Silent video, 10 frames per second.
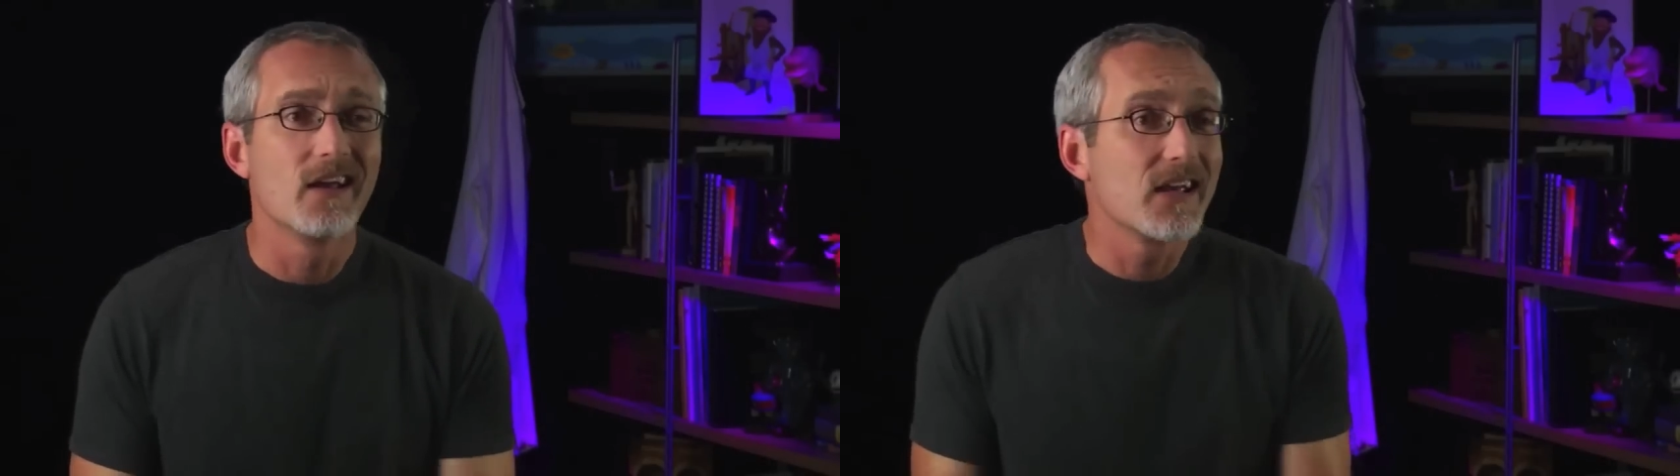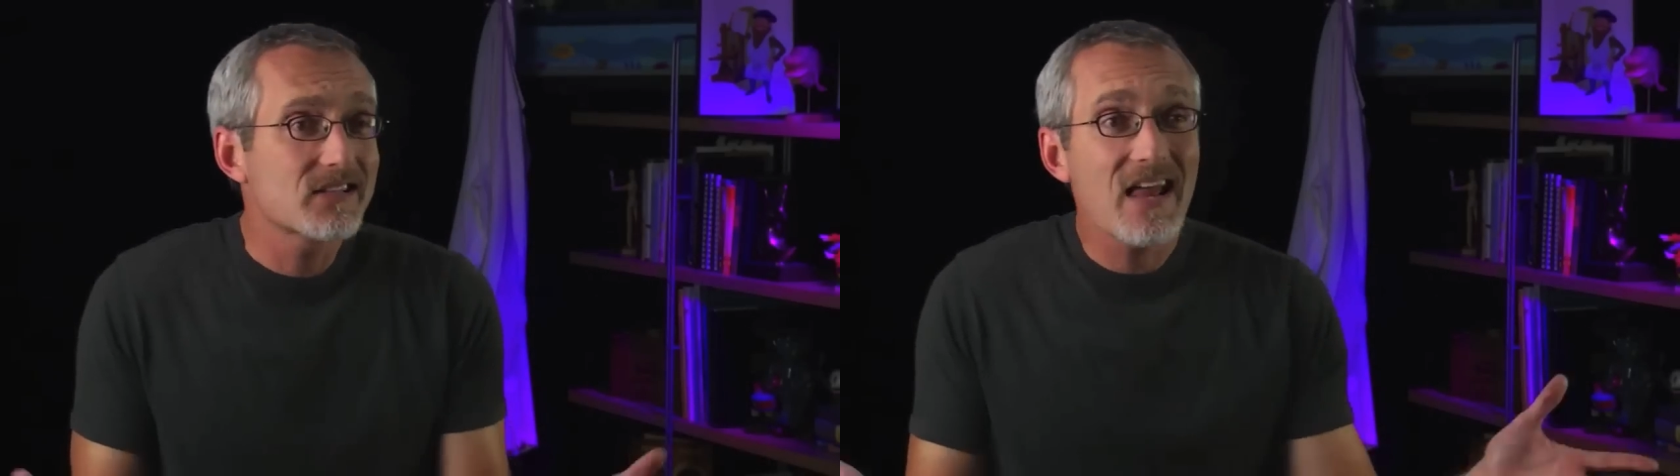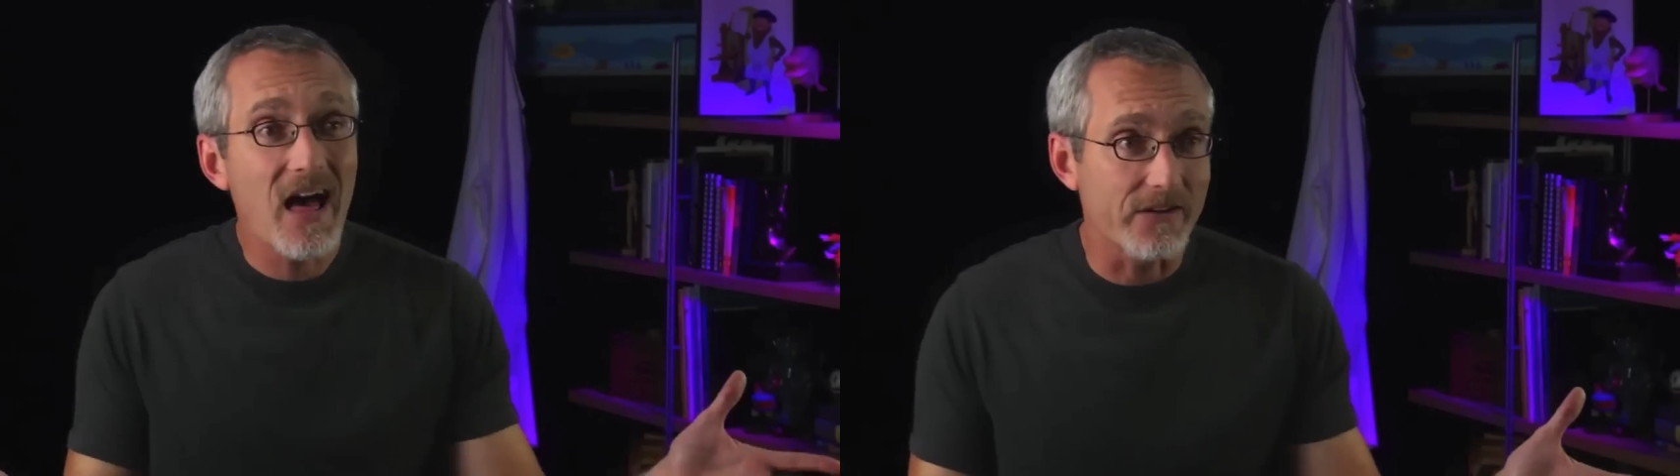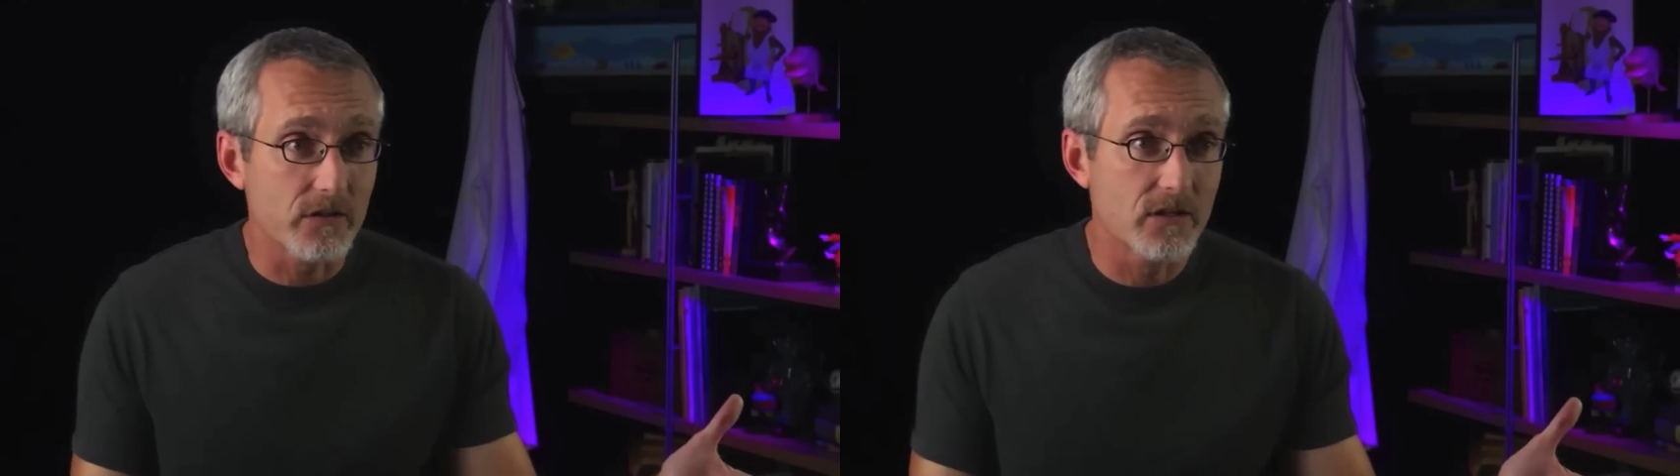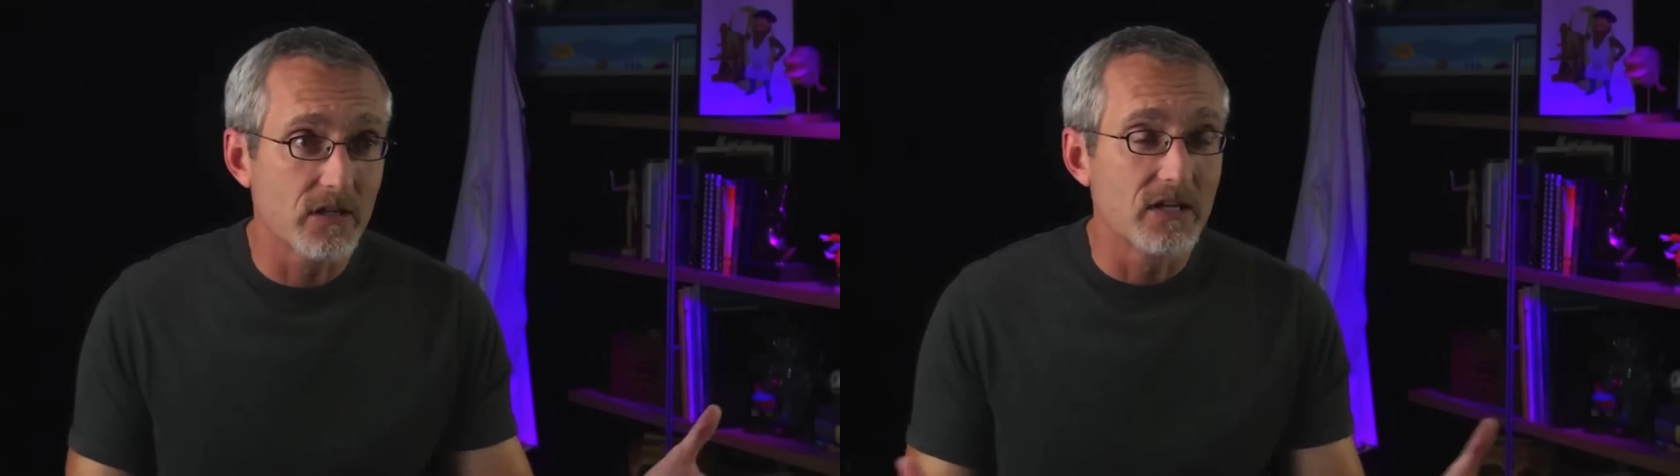It's
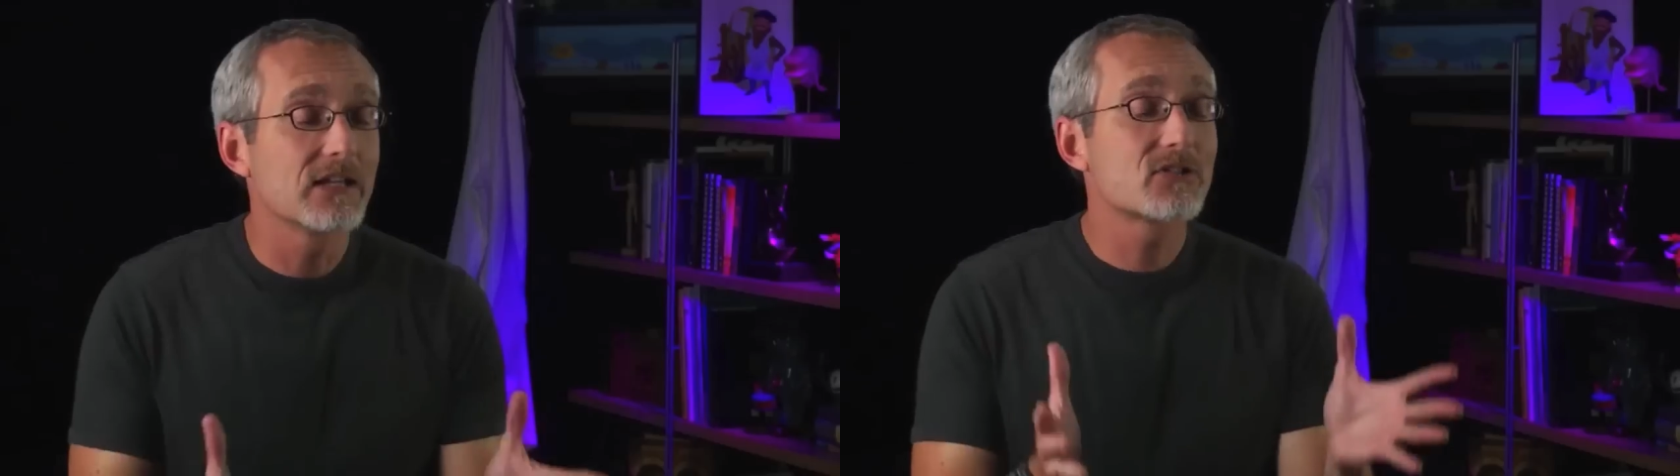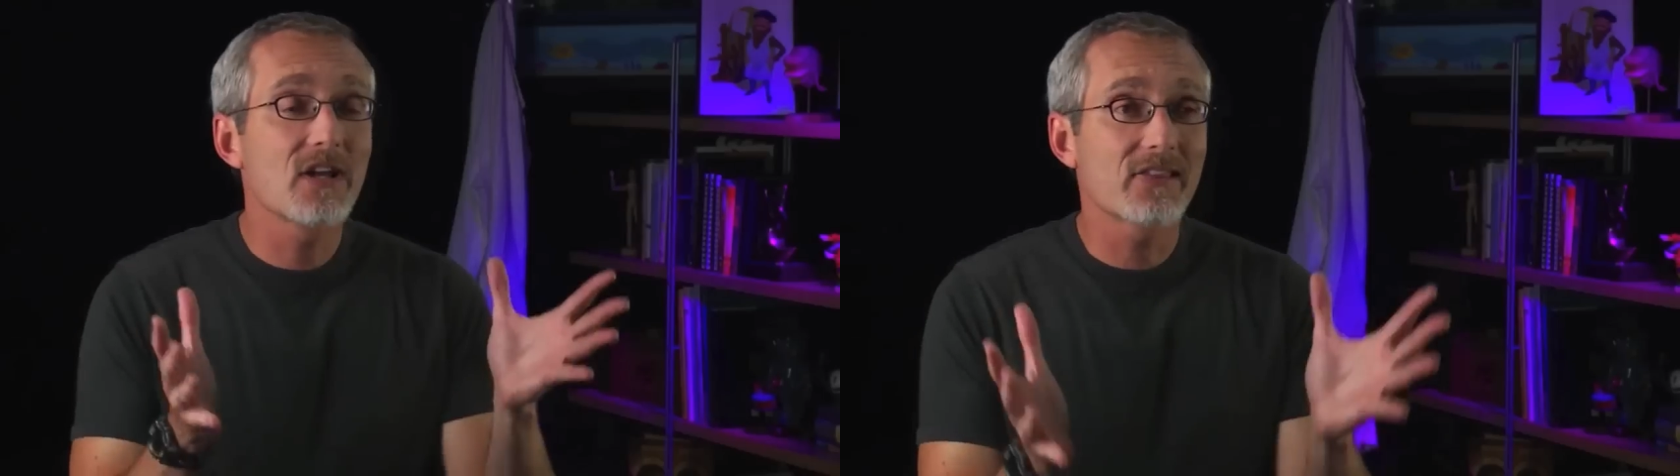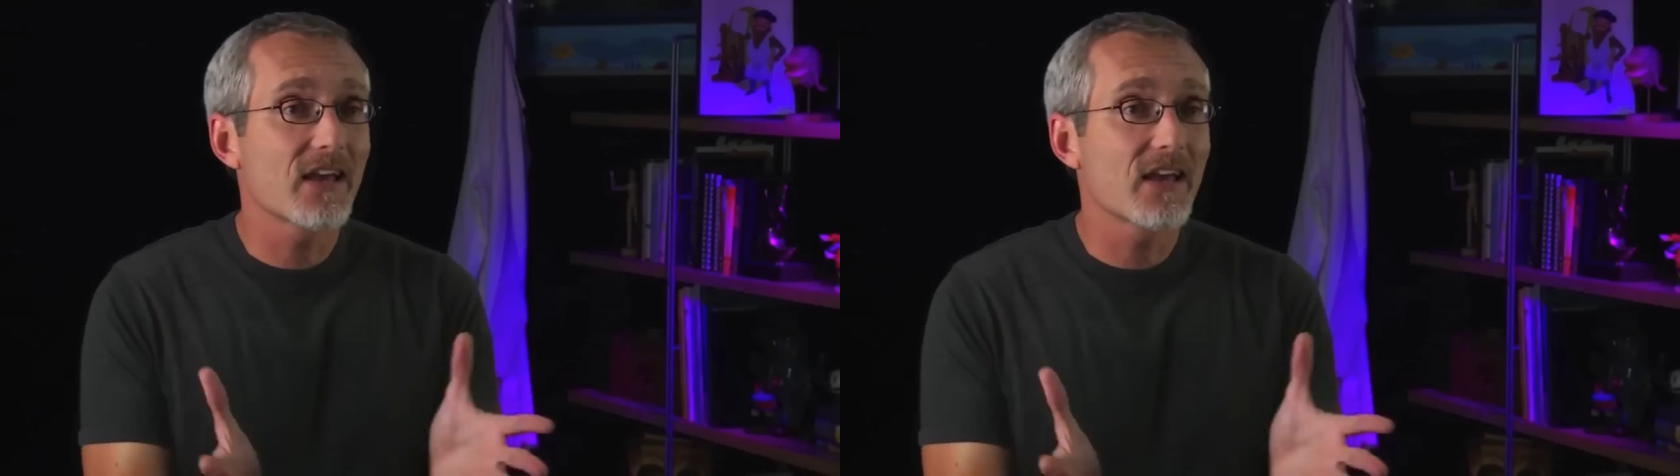not. It's not